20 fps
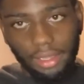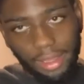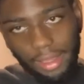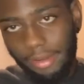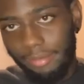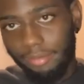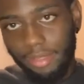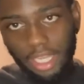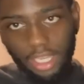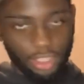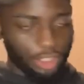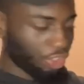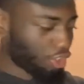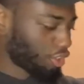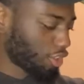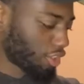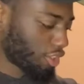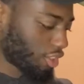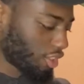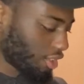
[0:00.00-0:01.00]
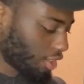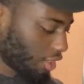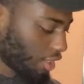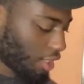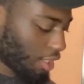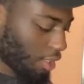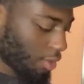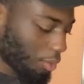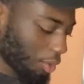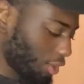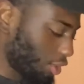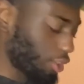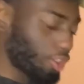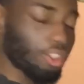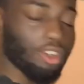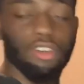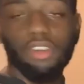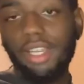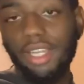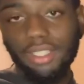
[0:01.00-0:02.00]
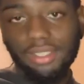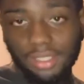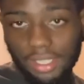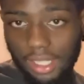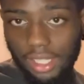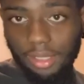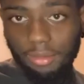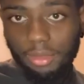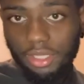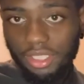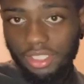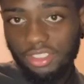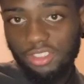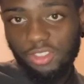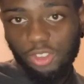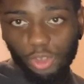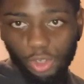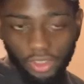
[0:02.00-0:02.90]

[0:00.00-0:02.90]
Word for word: I'm not sure what the correct time is for